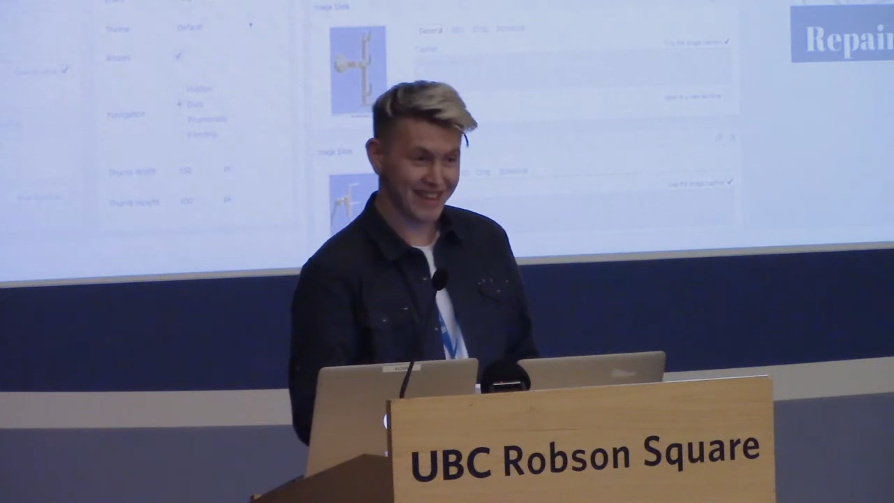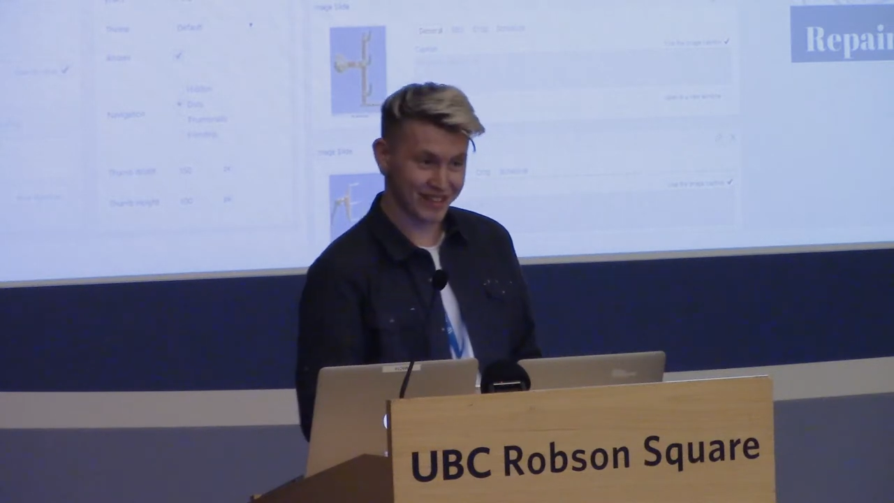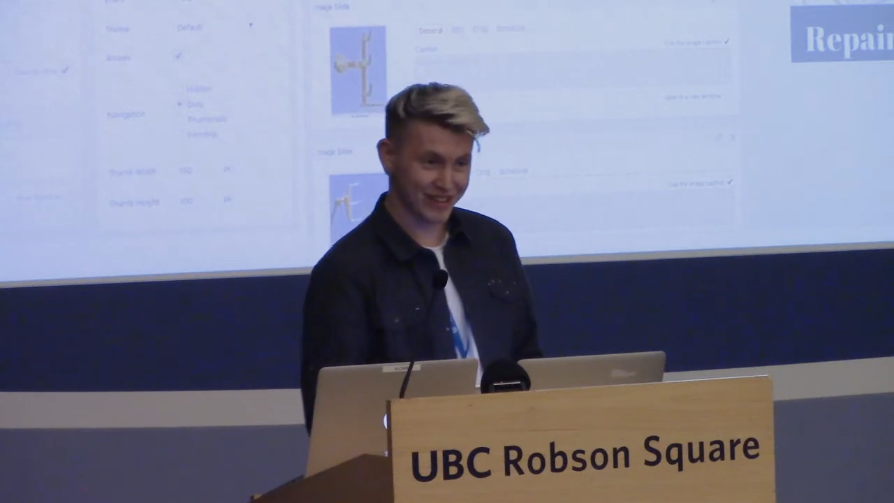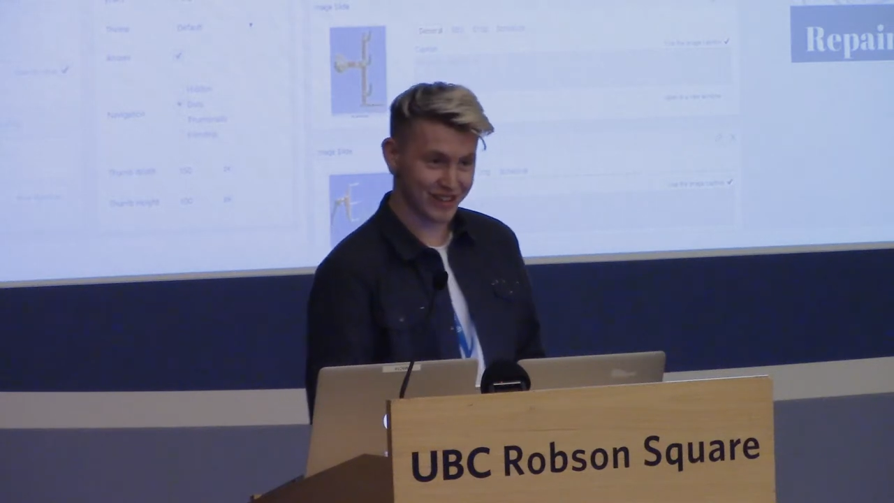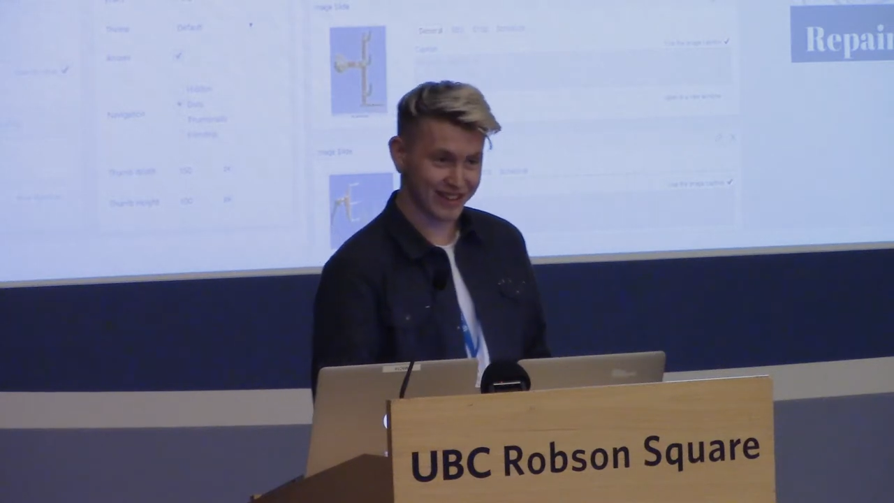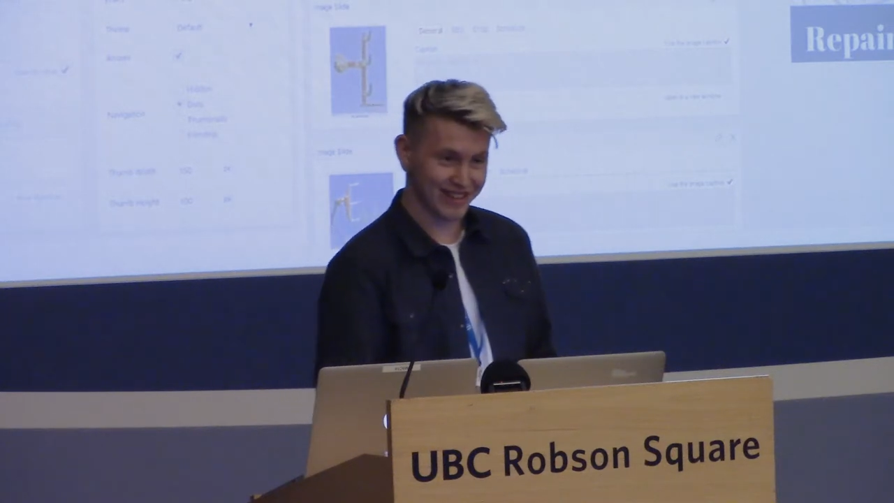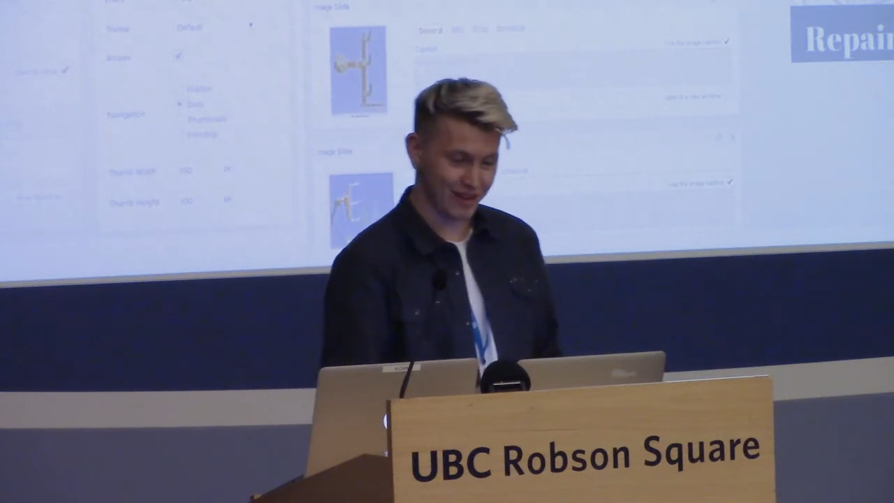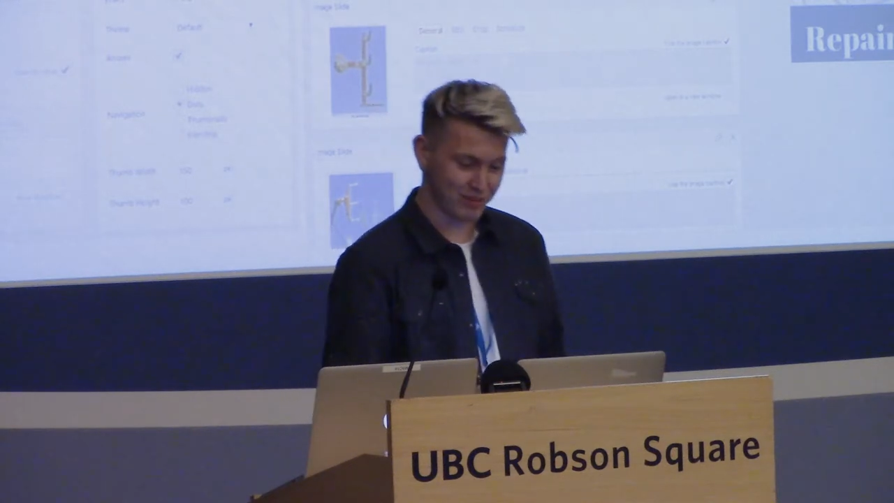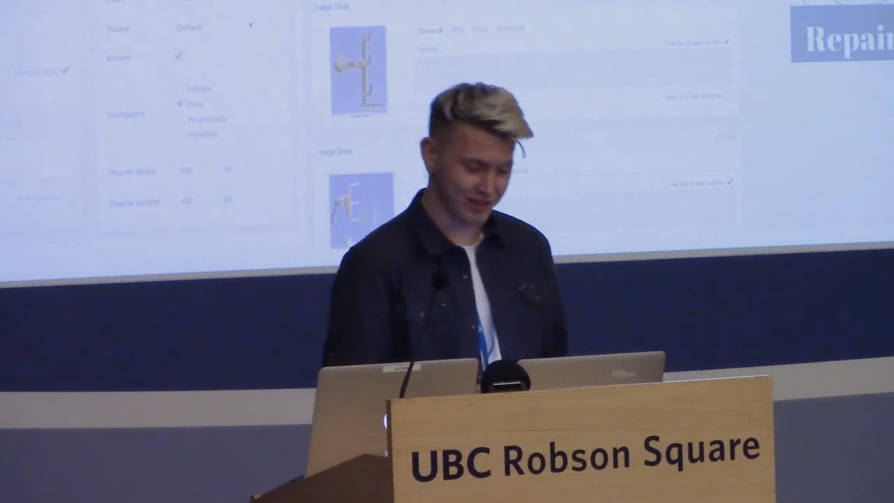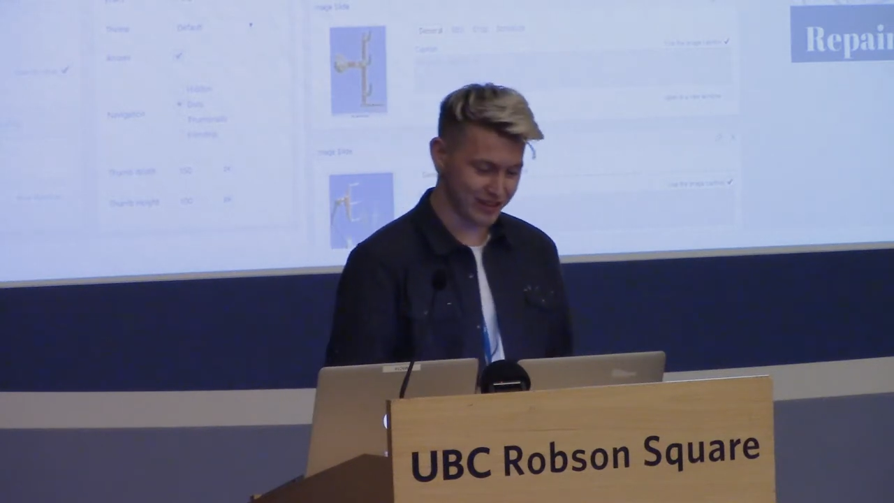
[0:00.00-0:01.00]
learning
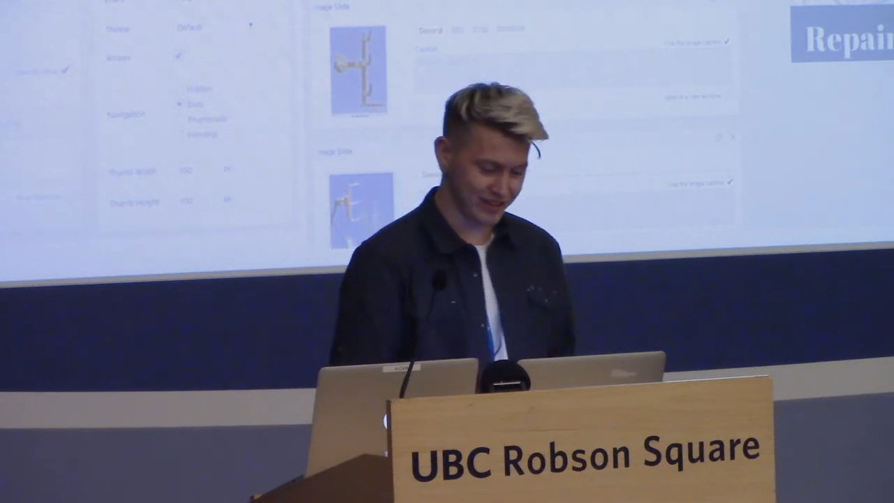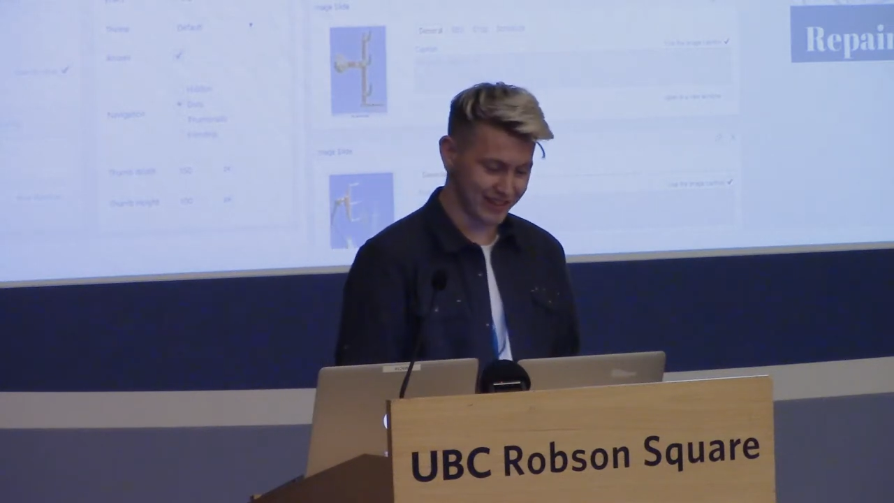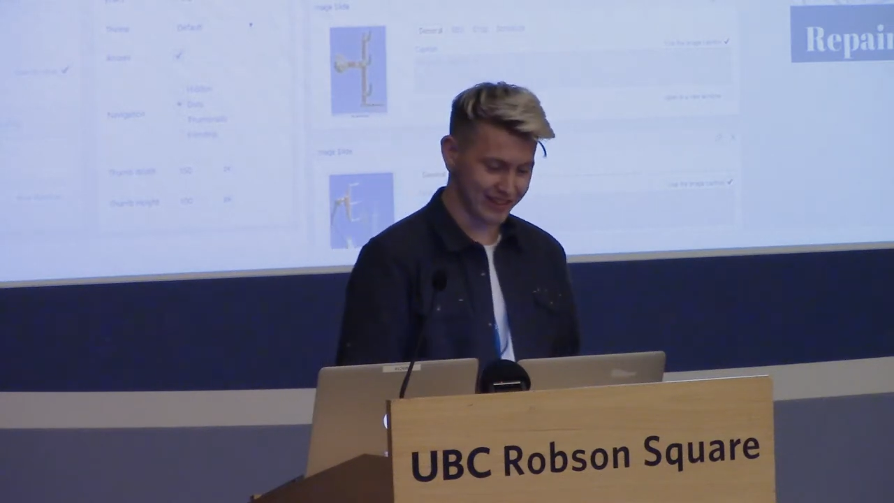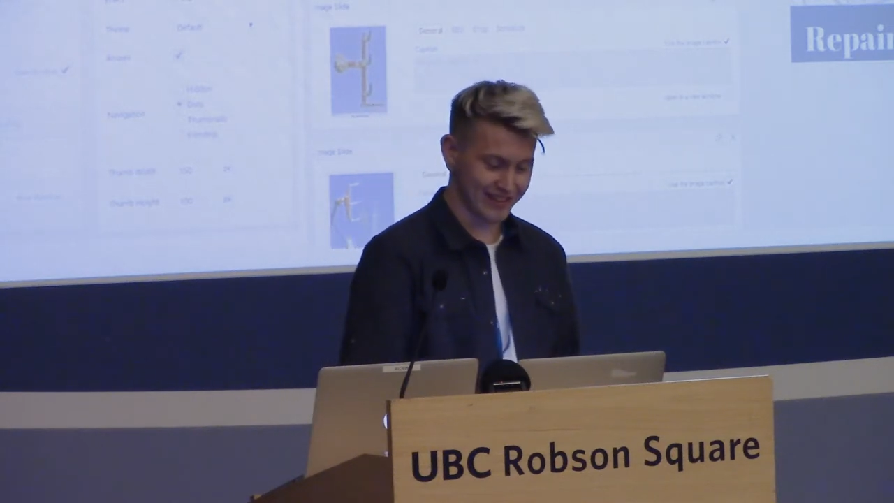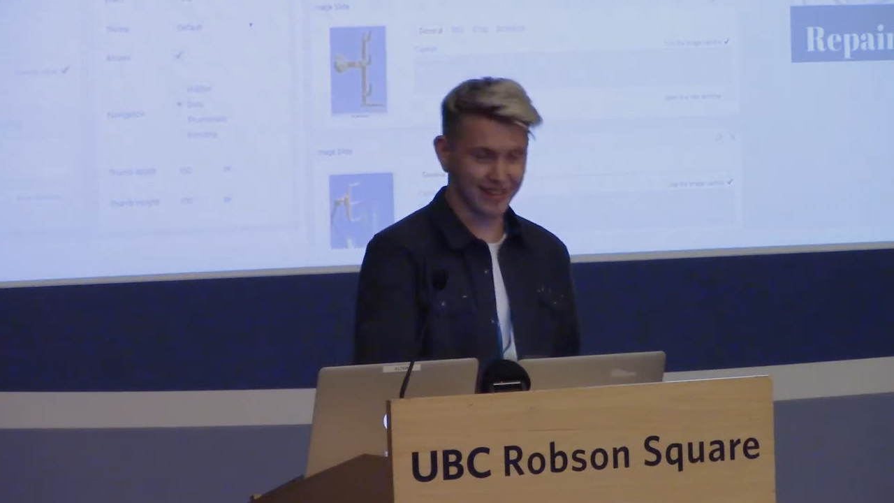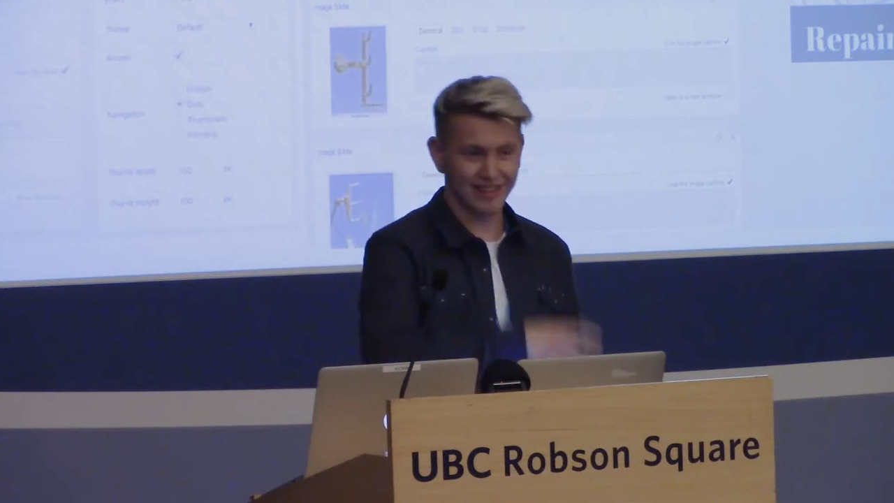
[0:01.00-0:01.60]
opportunities.